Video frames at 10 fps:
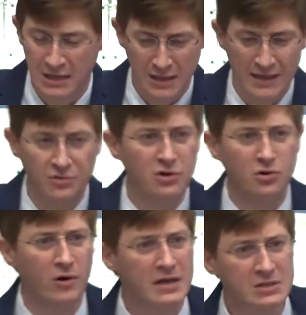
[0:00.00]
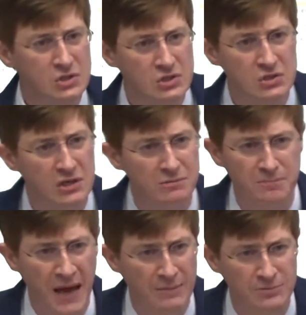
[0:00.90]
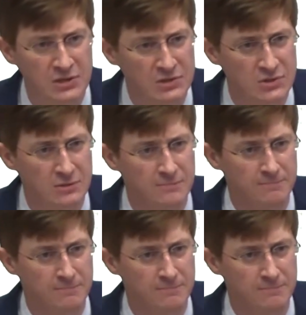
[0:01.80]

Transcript: like the grace of baptism.